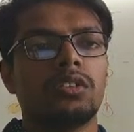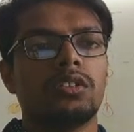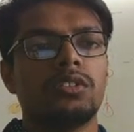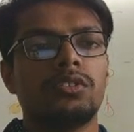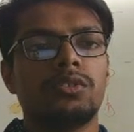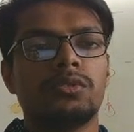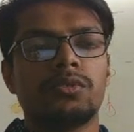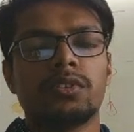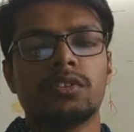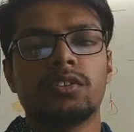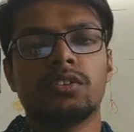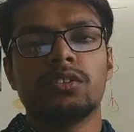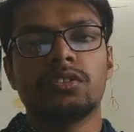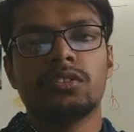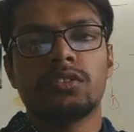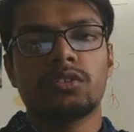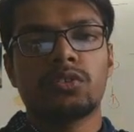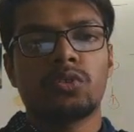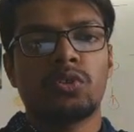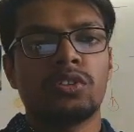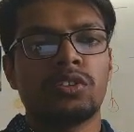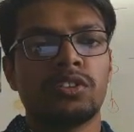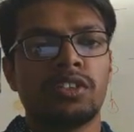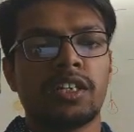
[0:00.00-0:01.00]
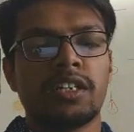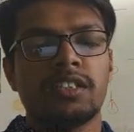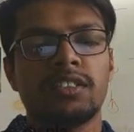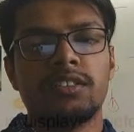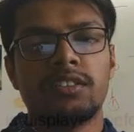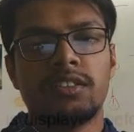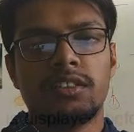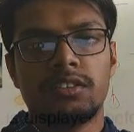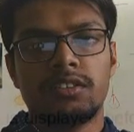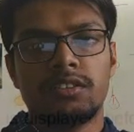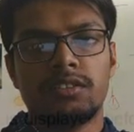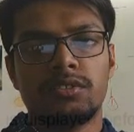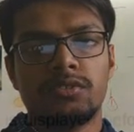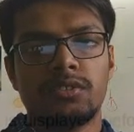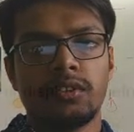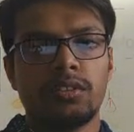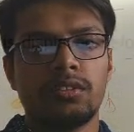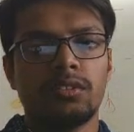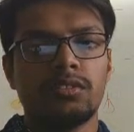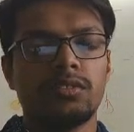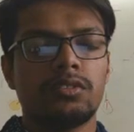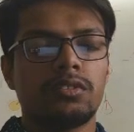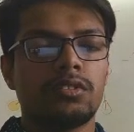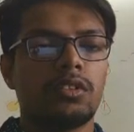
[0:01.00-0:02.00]
You can concatenate
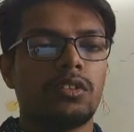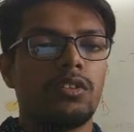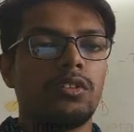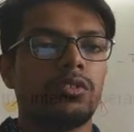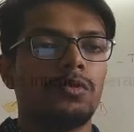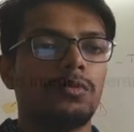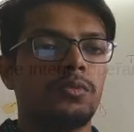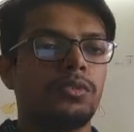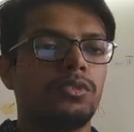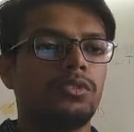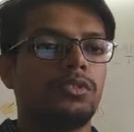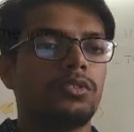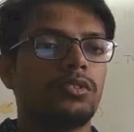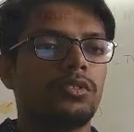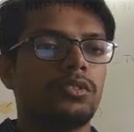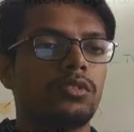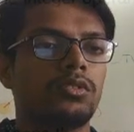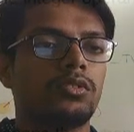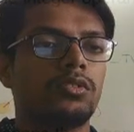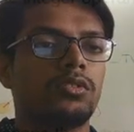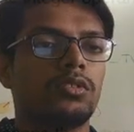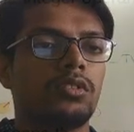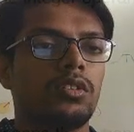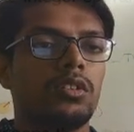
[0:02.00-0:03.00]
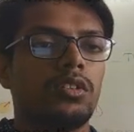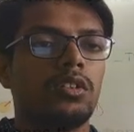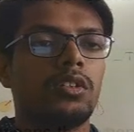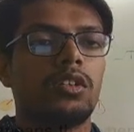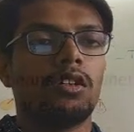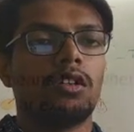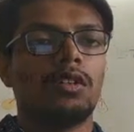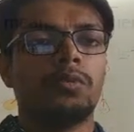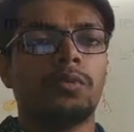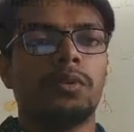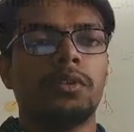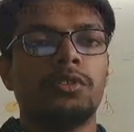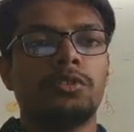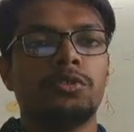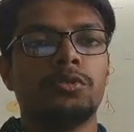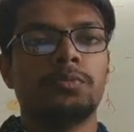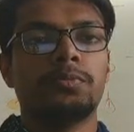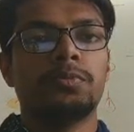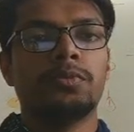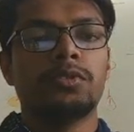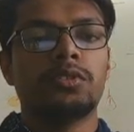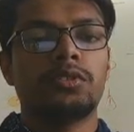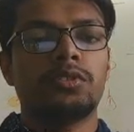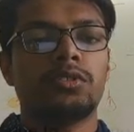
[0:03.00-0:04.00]
strings, which is when you
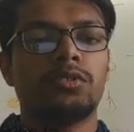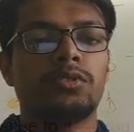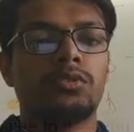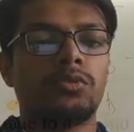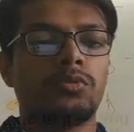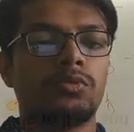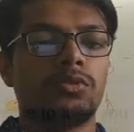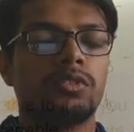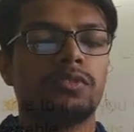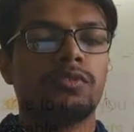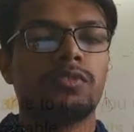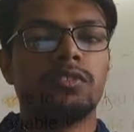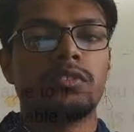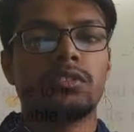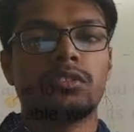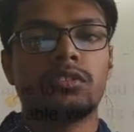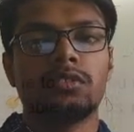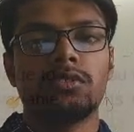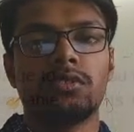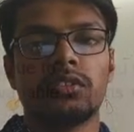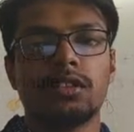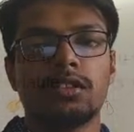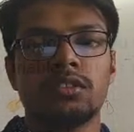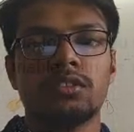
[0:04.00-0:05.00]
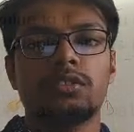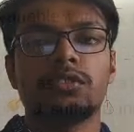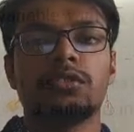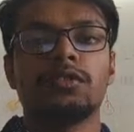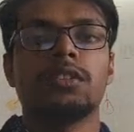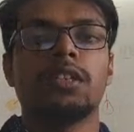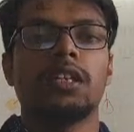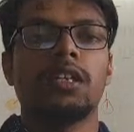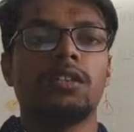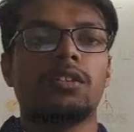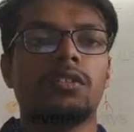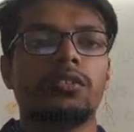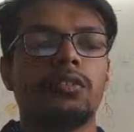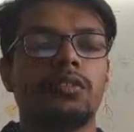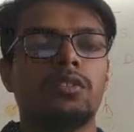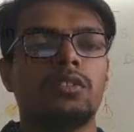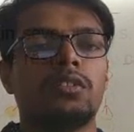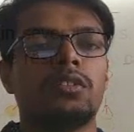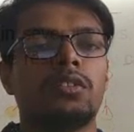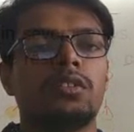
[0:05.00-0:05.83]
put two different strings together.